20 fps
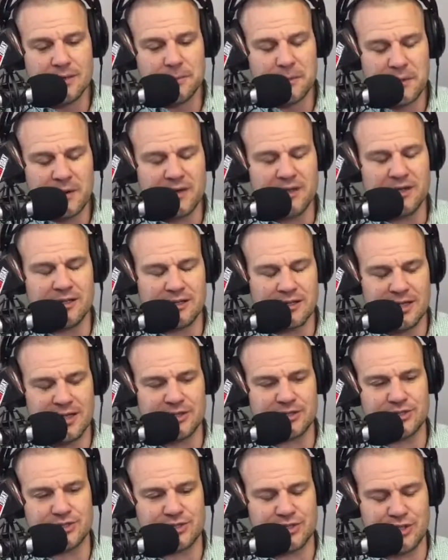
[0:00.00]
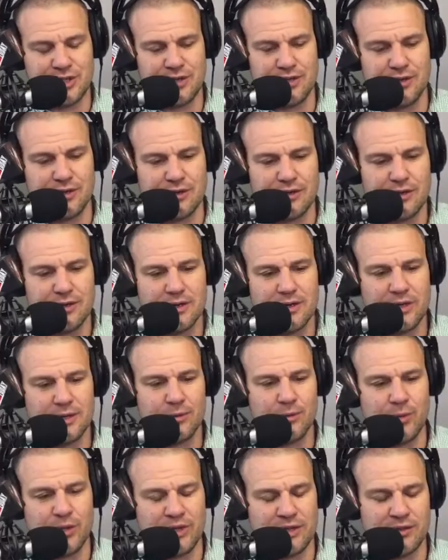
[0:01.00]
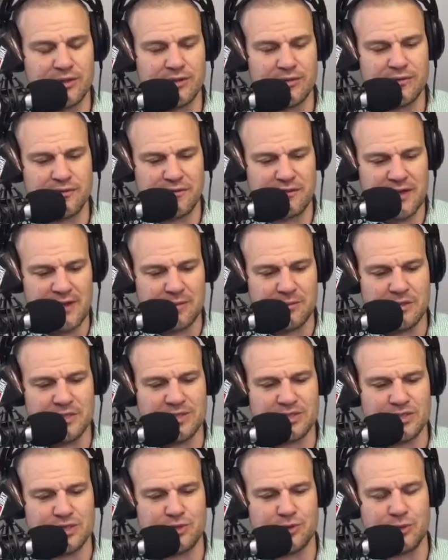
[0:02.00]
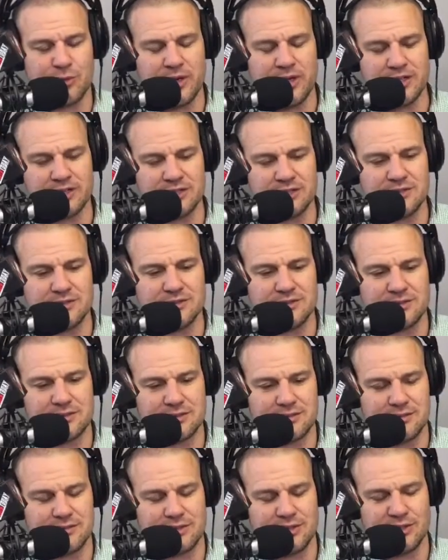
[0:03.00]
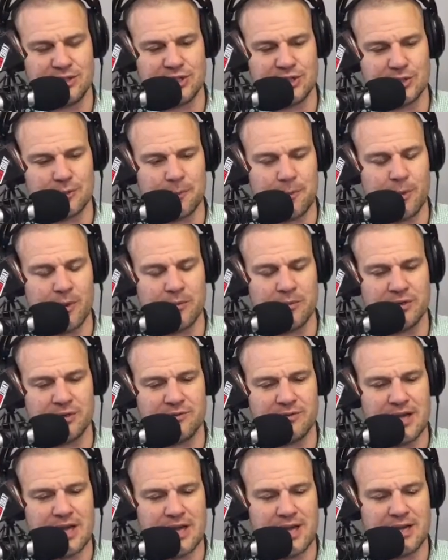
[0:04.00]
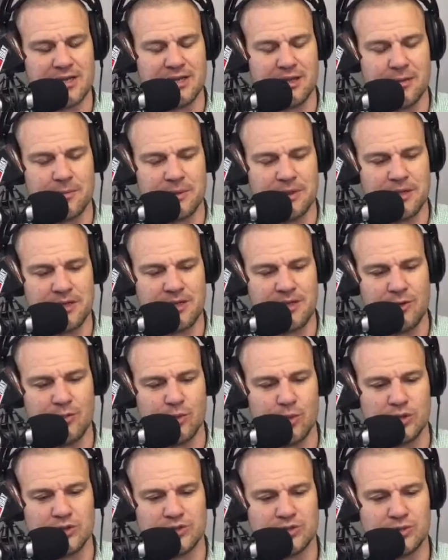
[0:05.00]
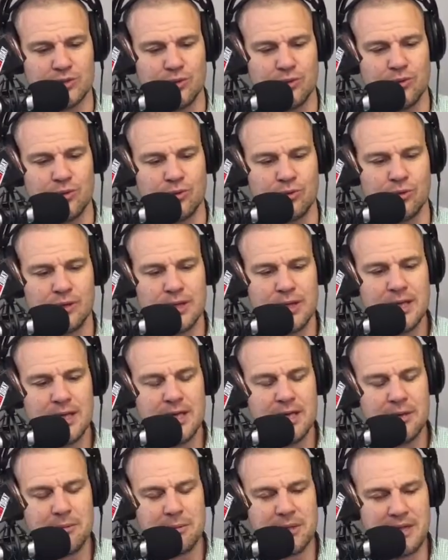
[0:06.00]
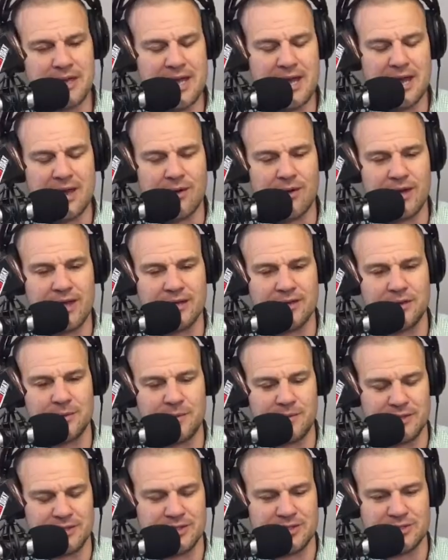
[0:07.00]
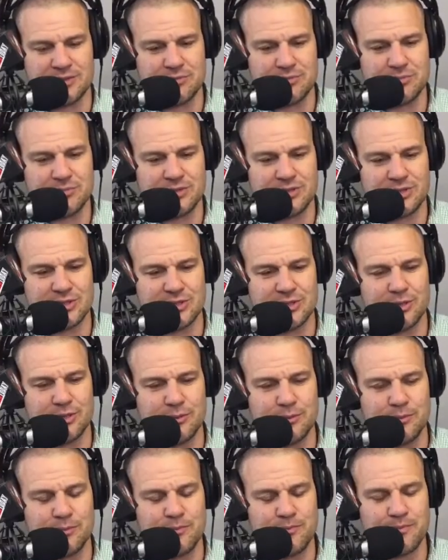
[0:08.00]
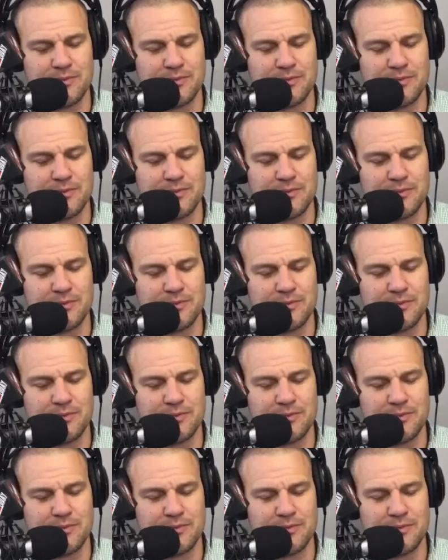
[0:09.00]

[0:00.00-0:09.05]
hellacious year with family situations, the disappointment of not ending up at a D1 school. But now I end up at this little